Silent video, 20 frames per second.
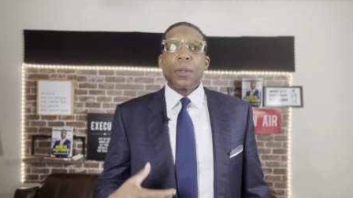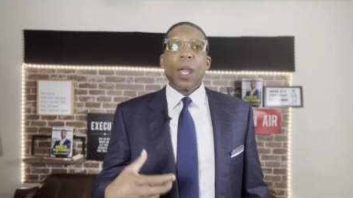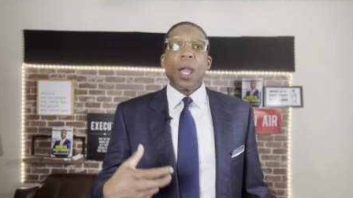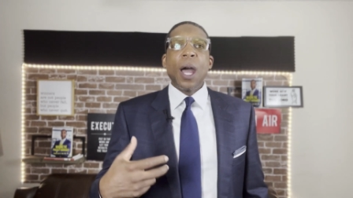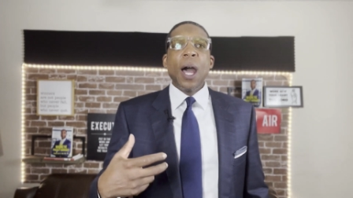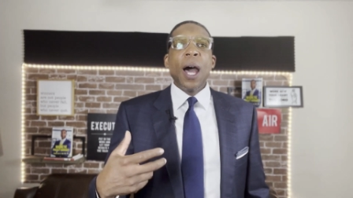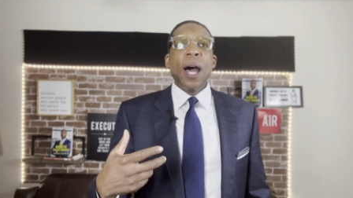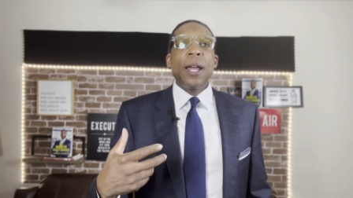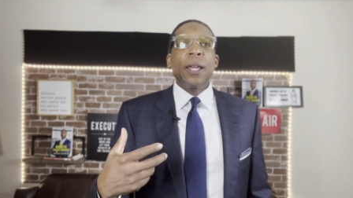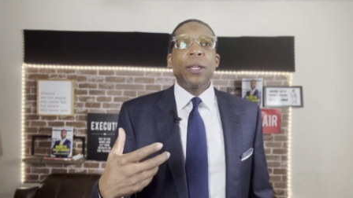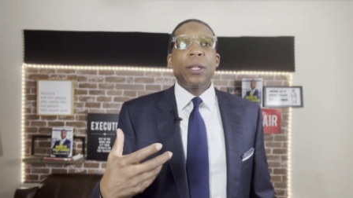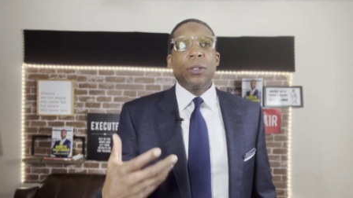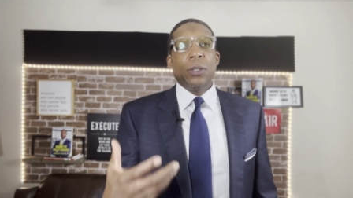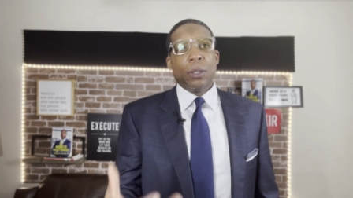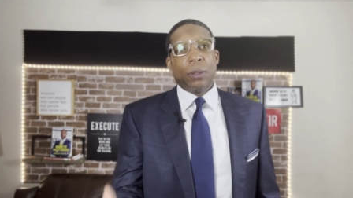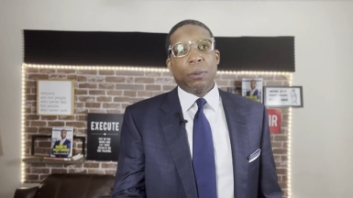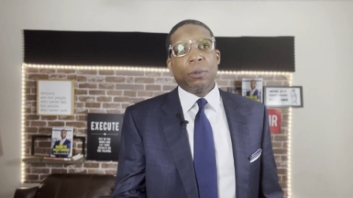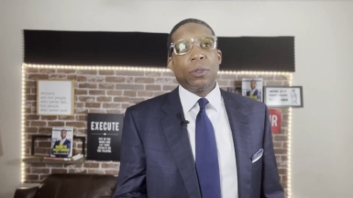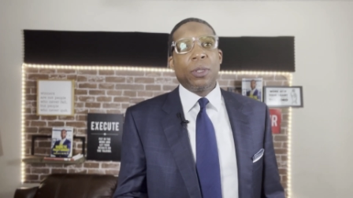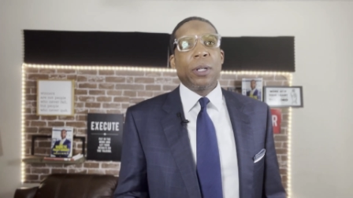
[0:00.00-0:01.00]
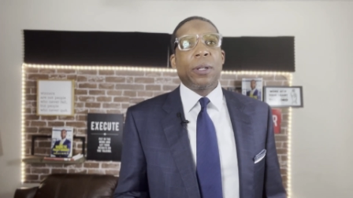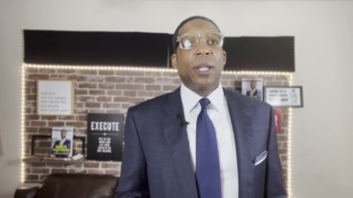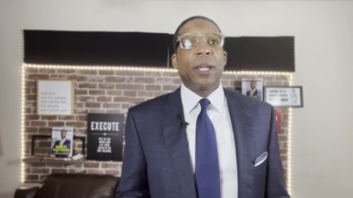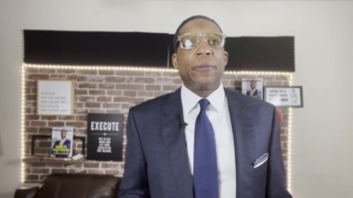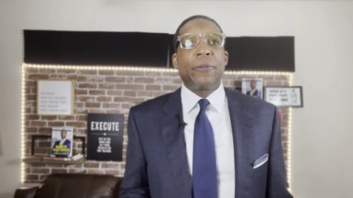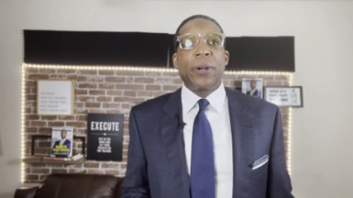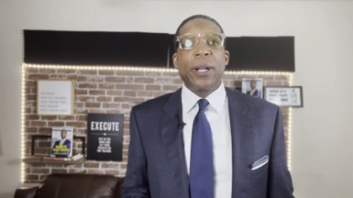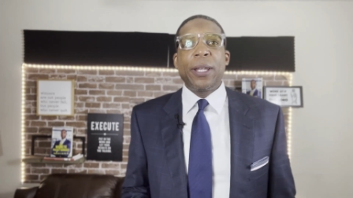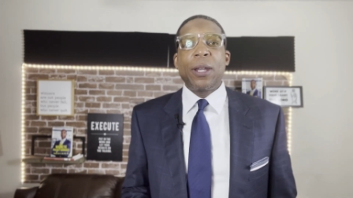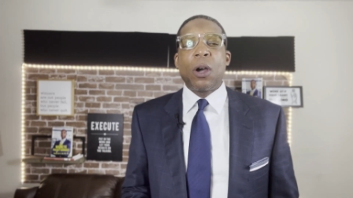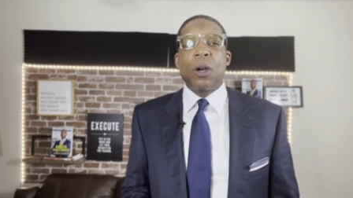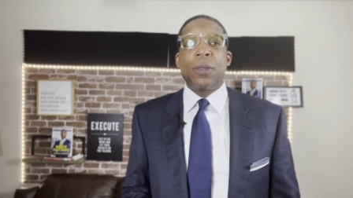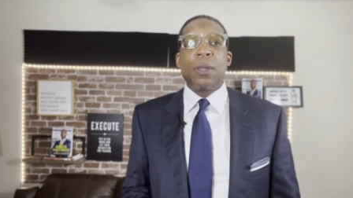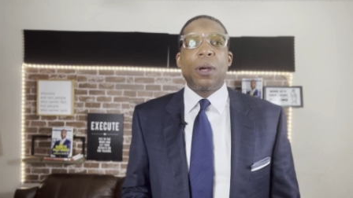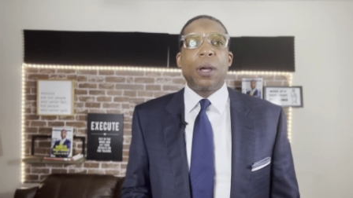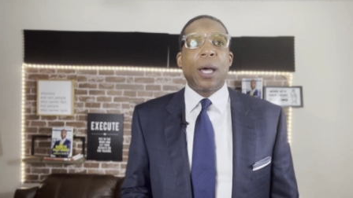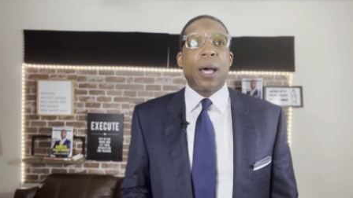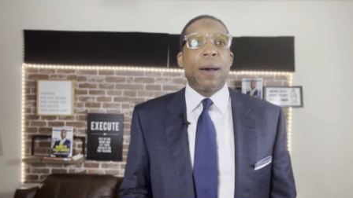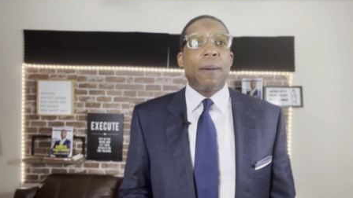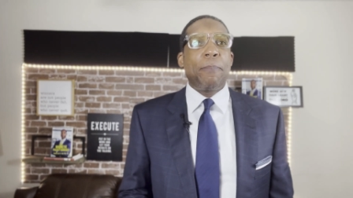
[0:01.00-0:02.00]
uh, delivering on the
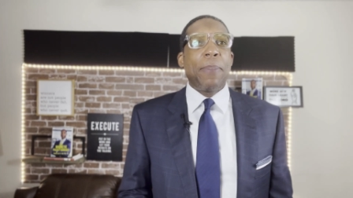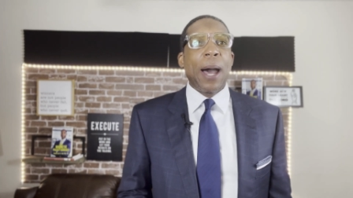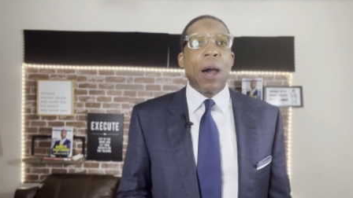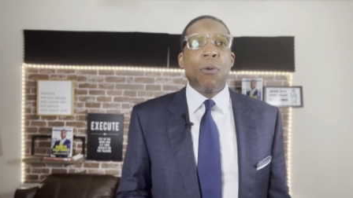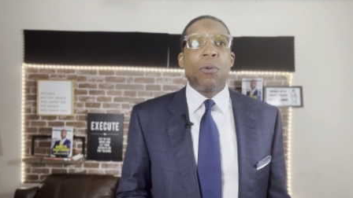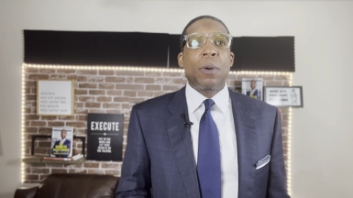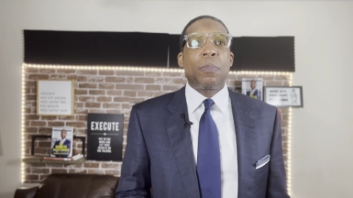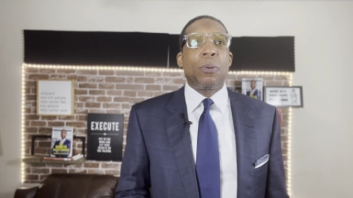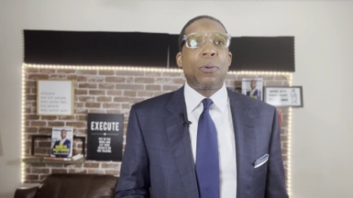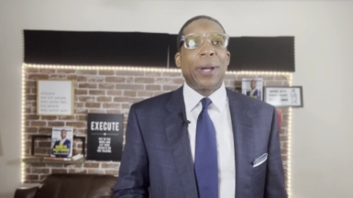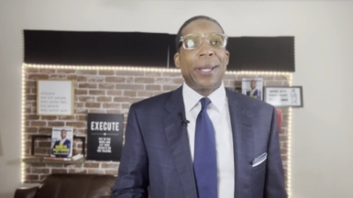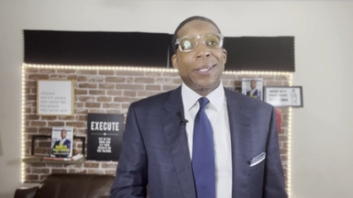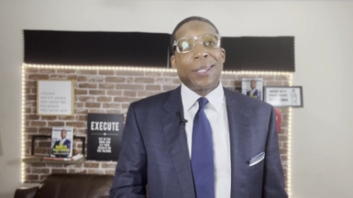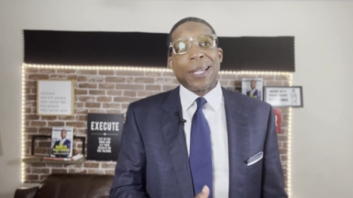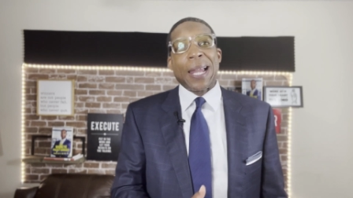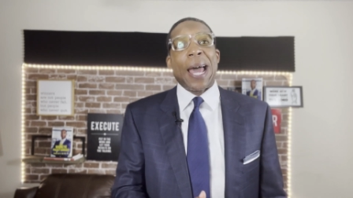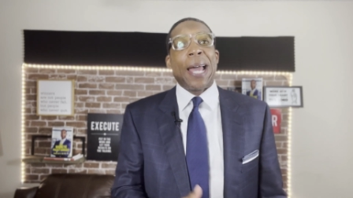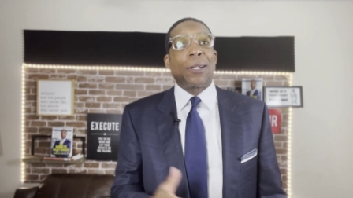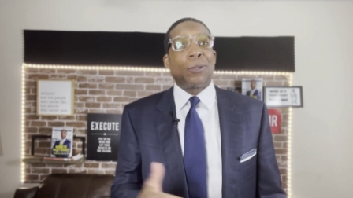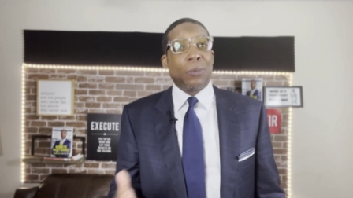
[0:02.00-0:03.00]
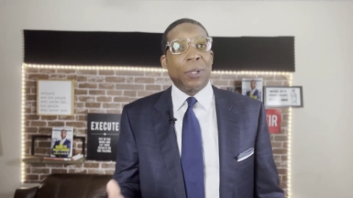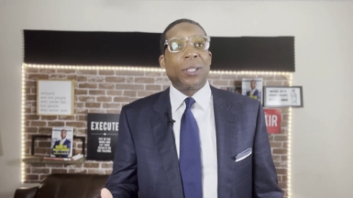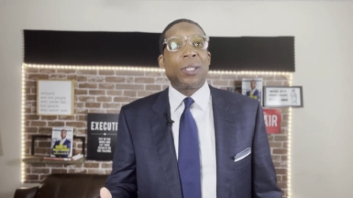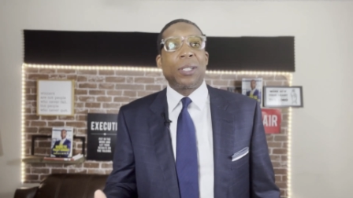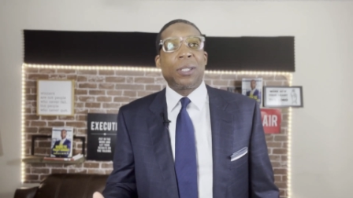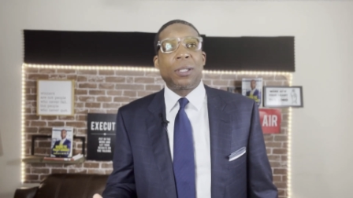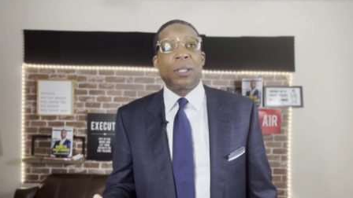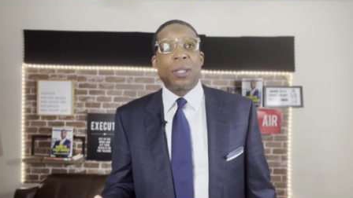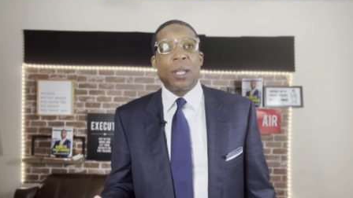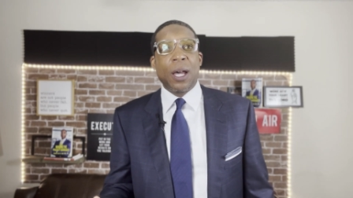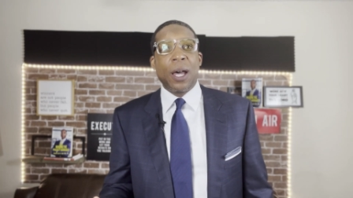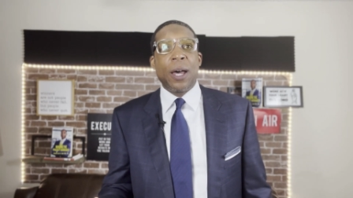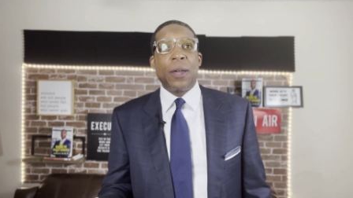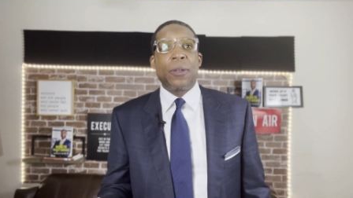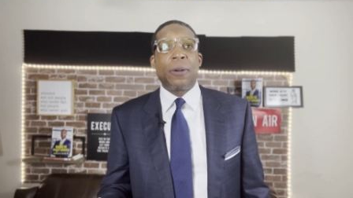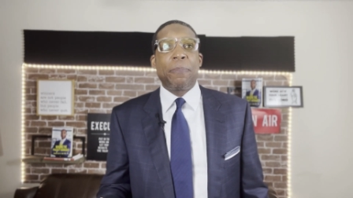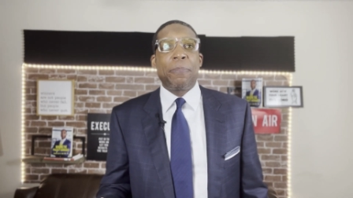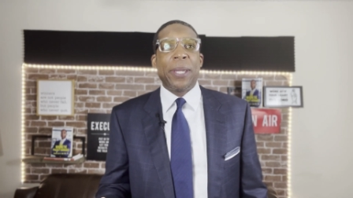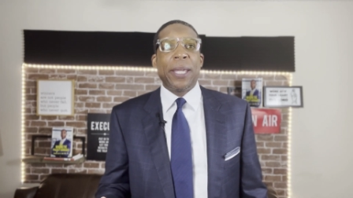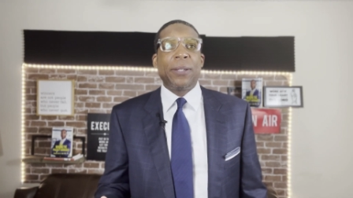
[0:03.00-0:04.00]
uh, PowerPoint slides, which is the
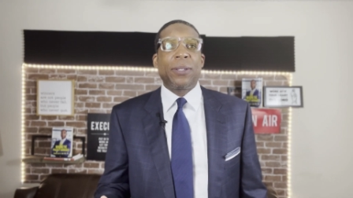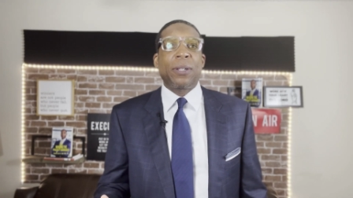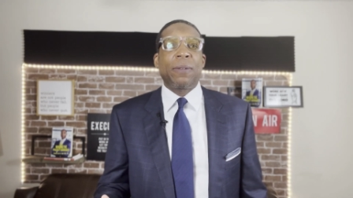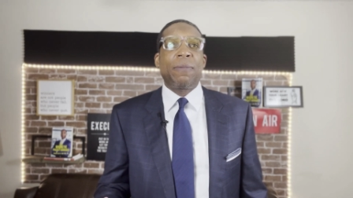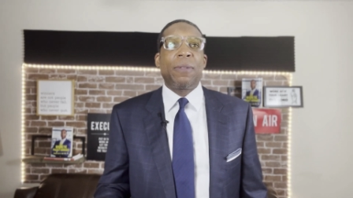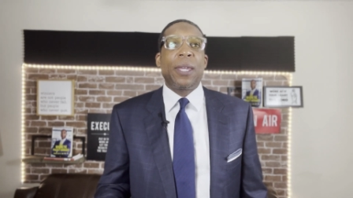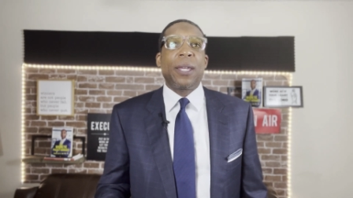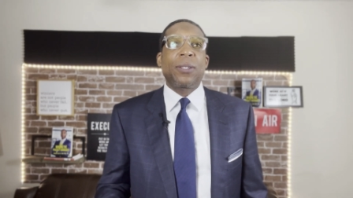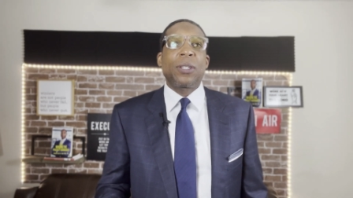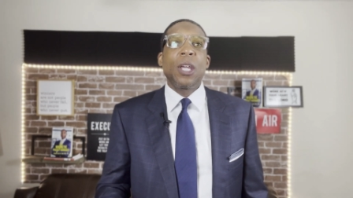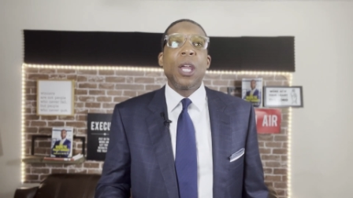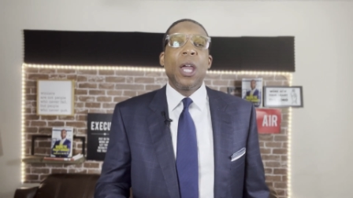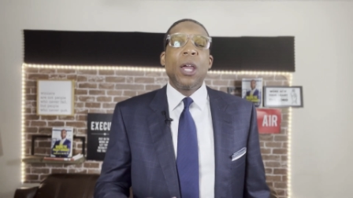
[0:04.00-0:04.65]
other piece of this.